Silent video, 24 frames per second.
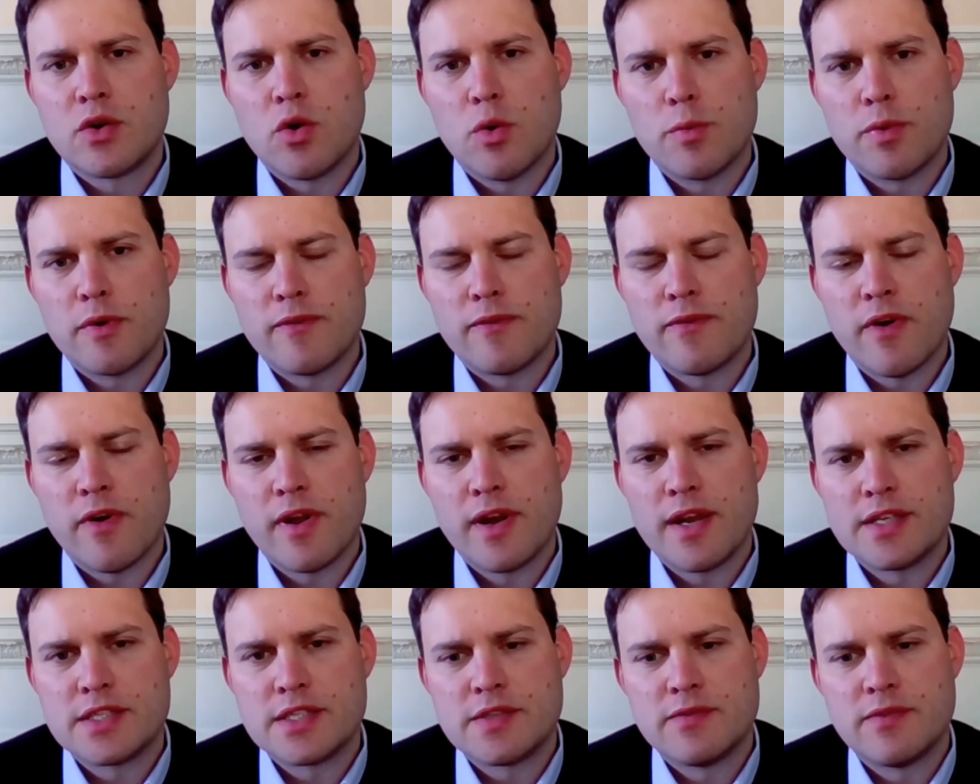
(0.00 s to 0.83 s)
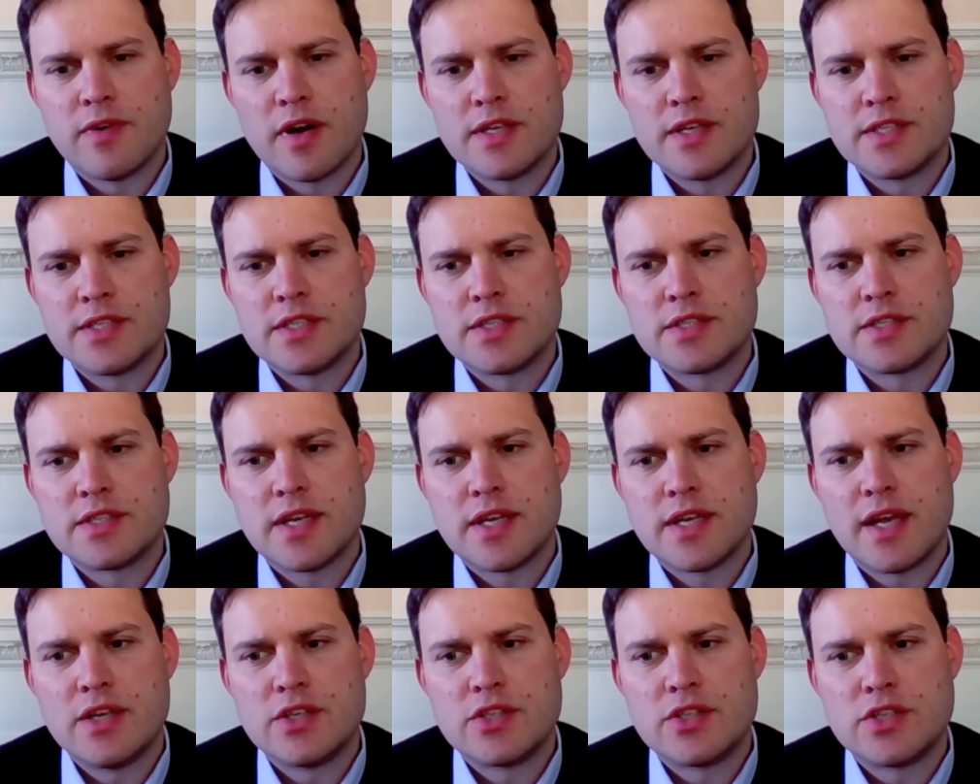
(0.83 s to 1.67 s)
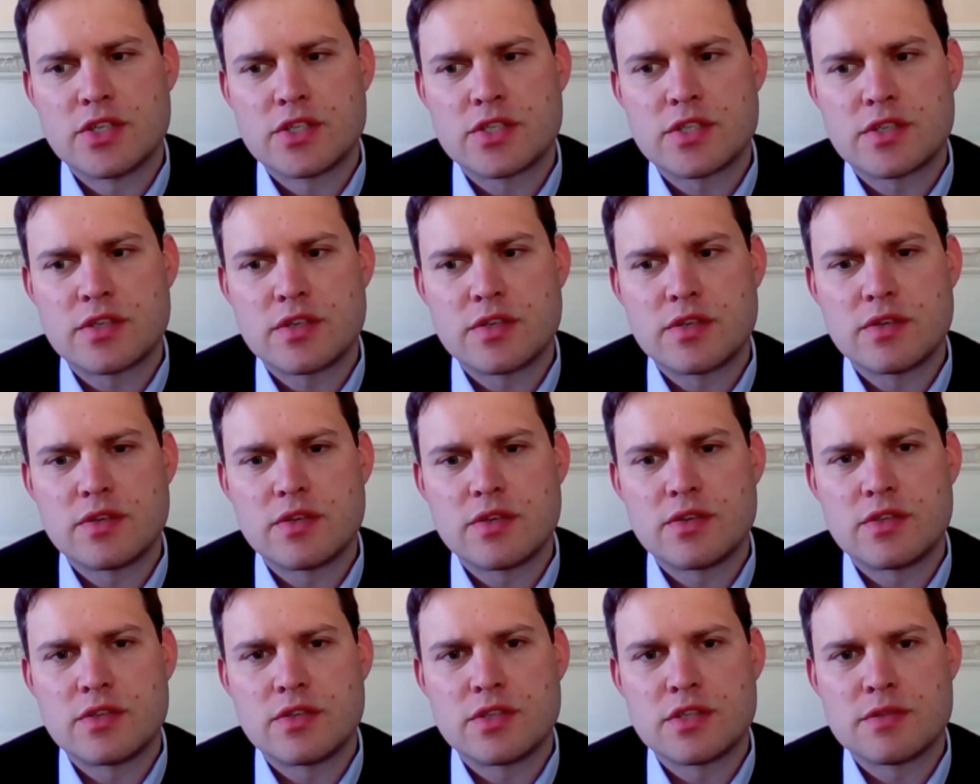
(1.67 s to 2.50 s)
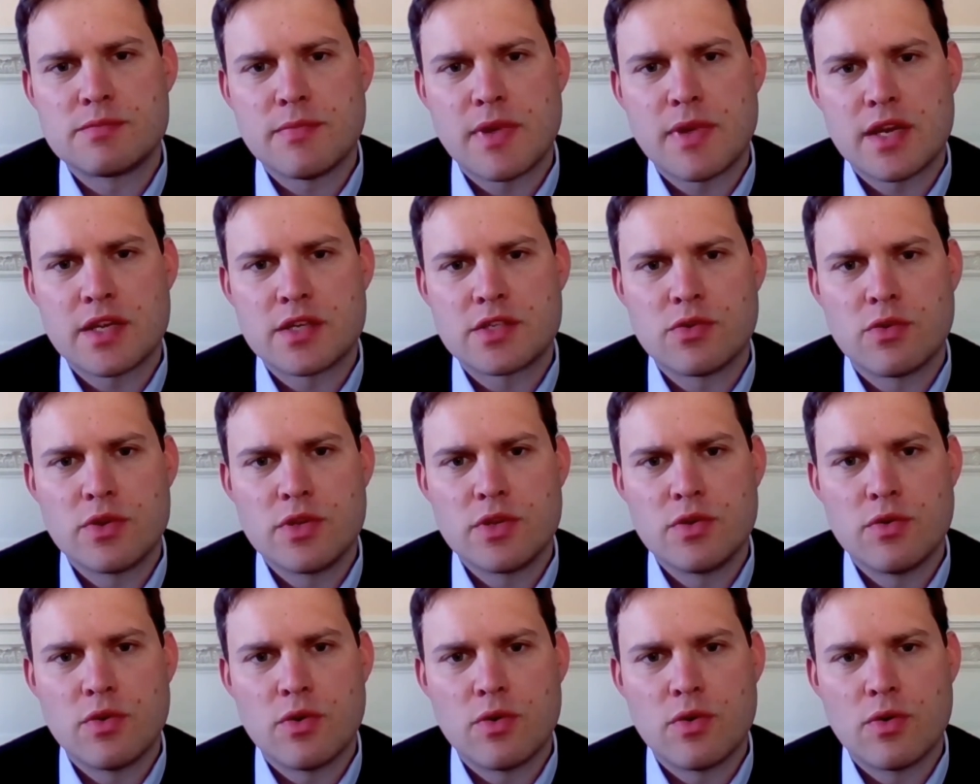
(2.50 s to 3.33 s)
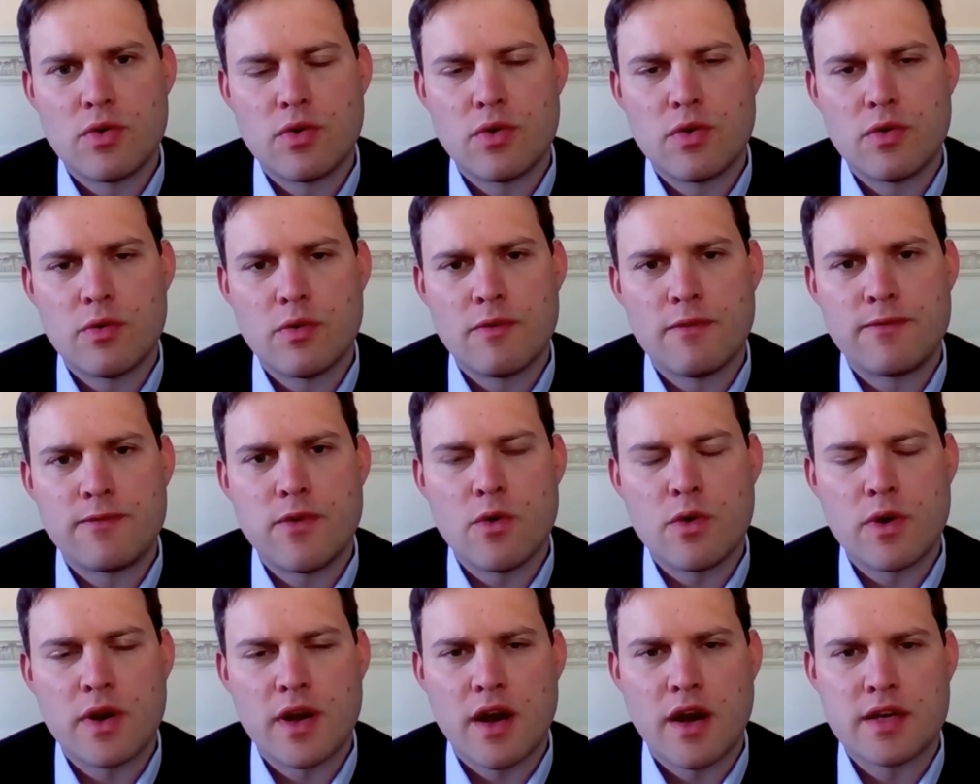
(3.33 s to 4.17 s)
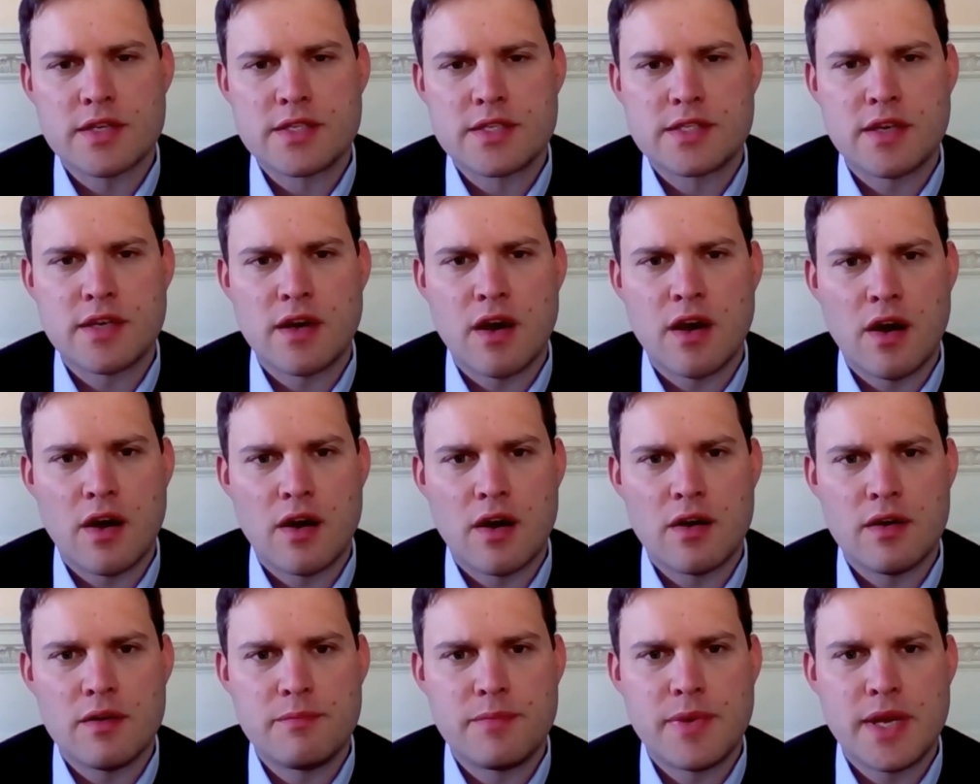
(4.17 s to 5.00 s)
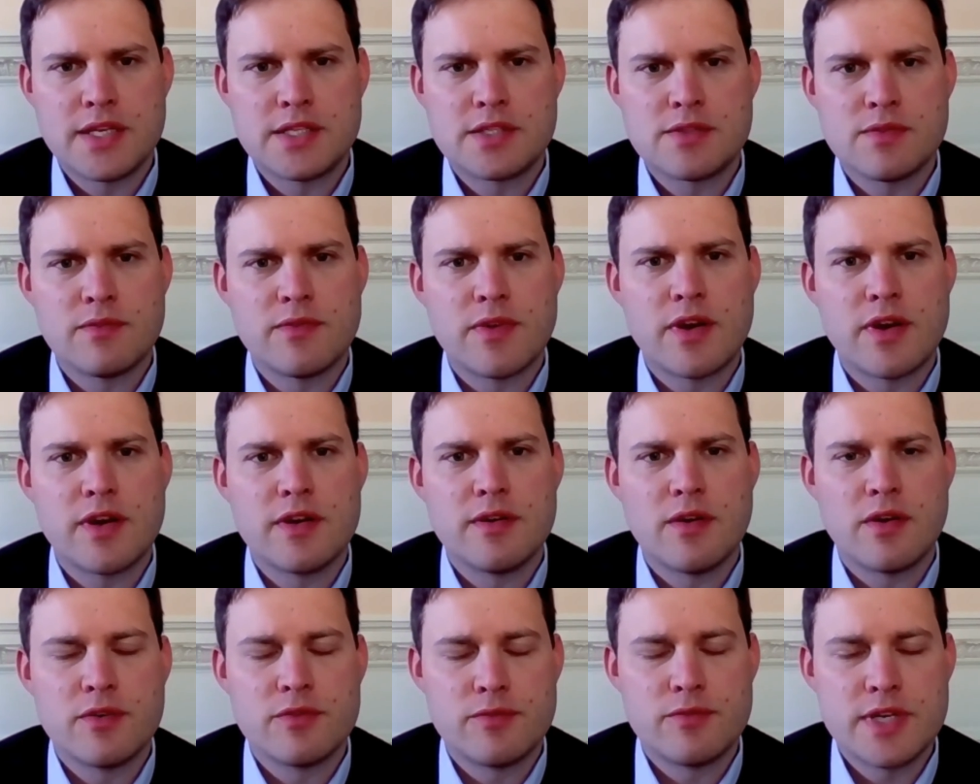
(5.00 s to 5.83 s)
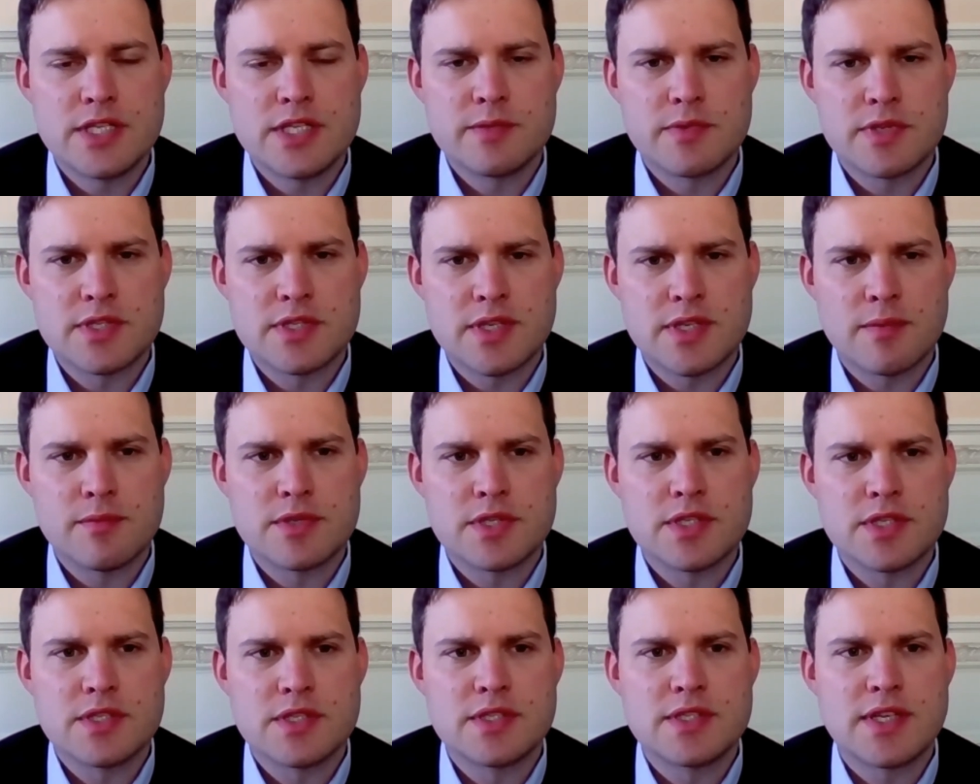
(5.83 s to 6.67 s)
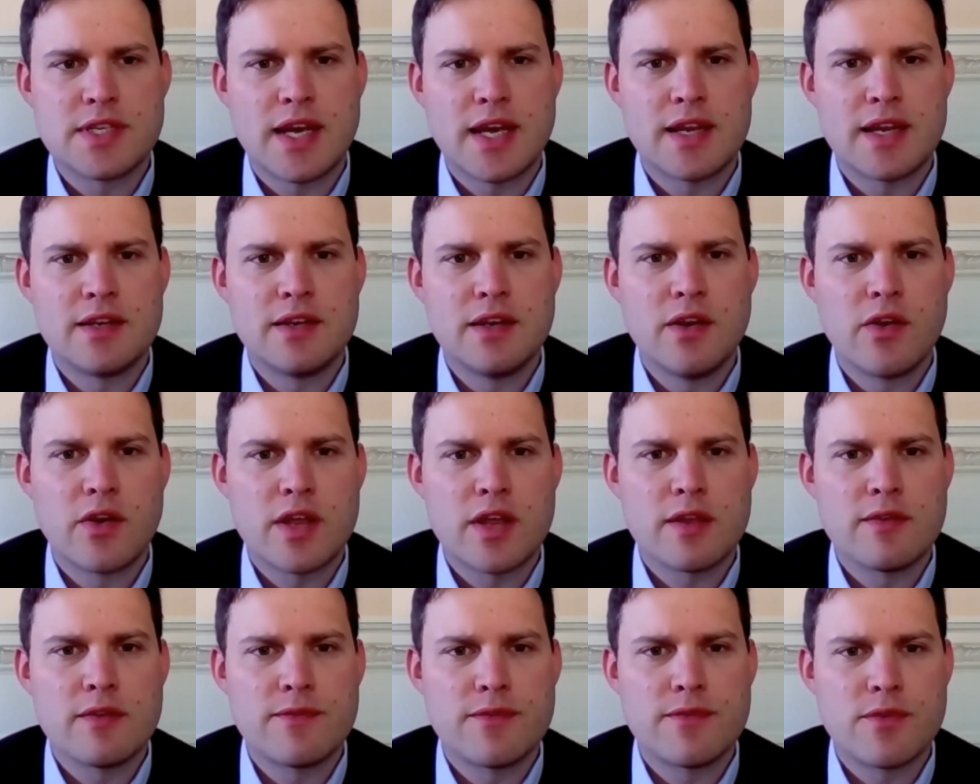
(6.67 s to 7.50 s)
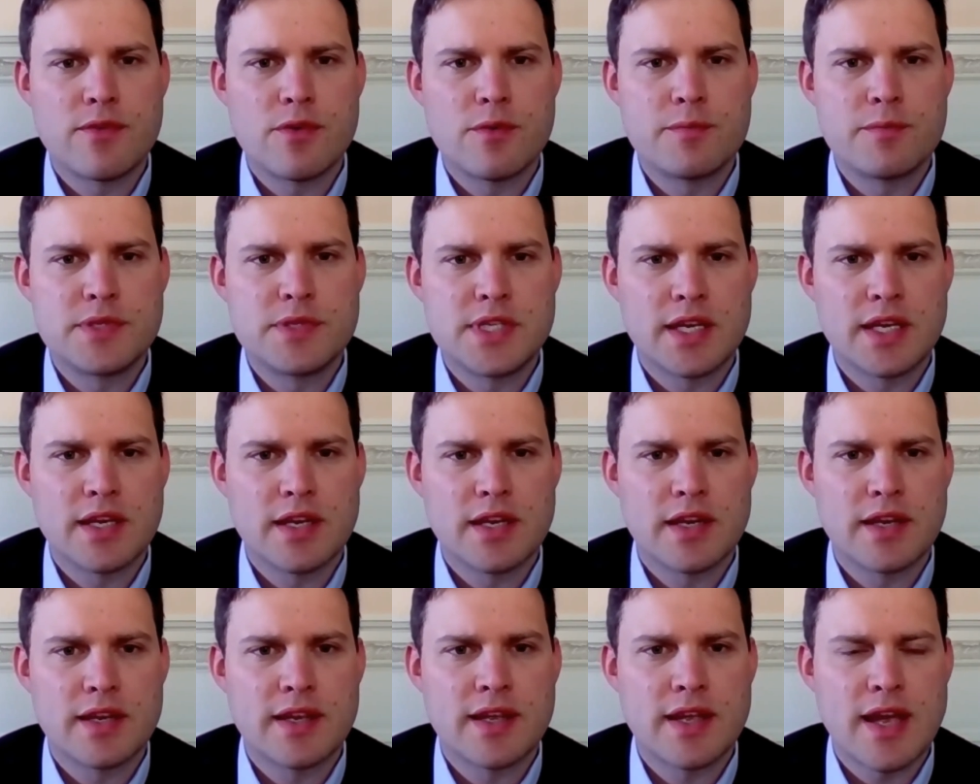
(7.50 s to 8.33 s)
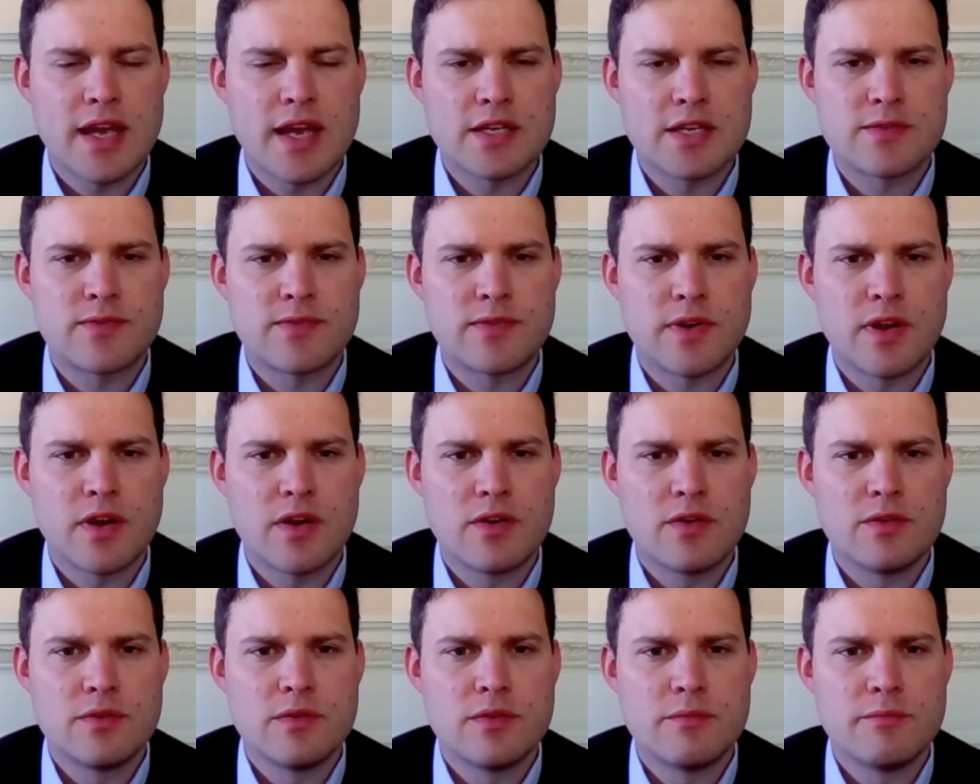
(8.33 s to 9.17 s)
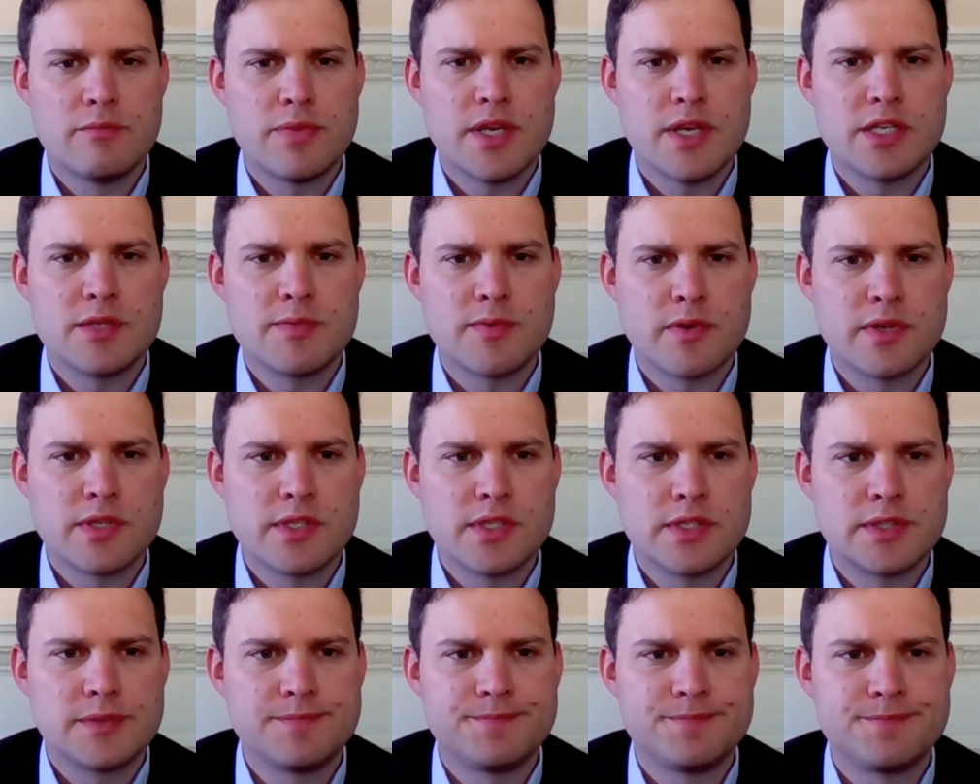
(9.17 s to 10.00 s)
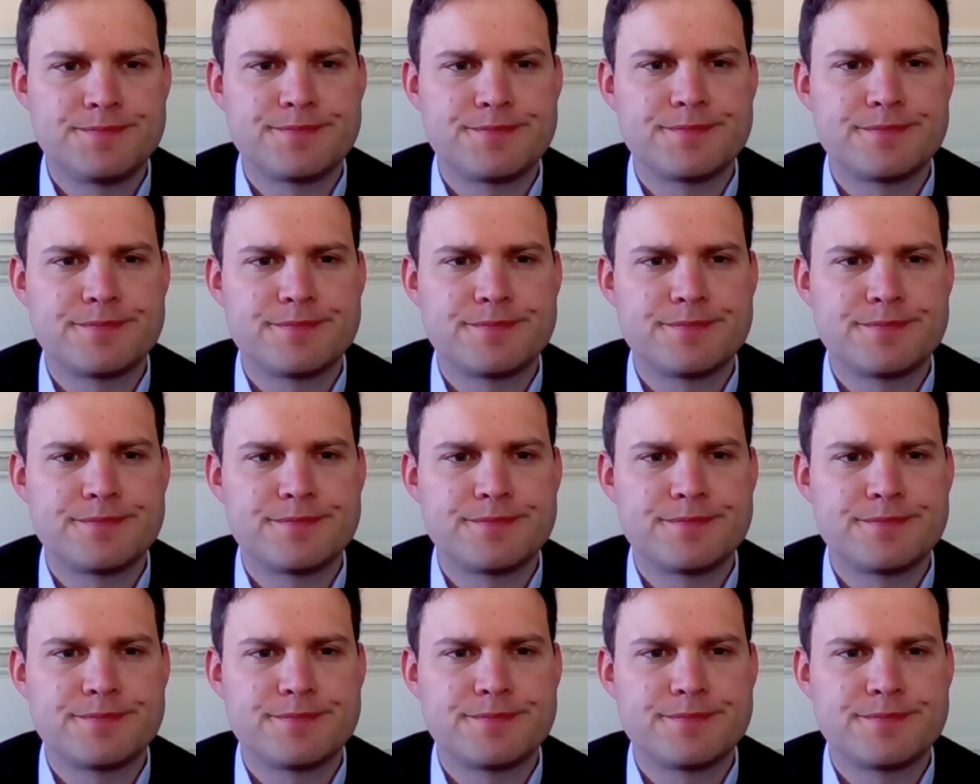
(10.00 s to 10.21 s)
corporate finance advisors, and just make sure your forecasts are based on reasonable assumptions and looking for particular cash flow pinch points.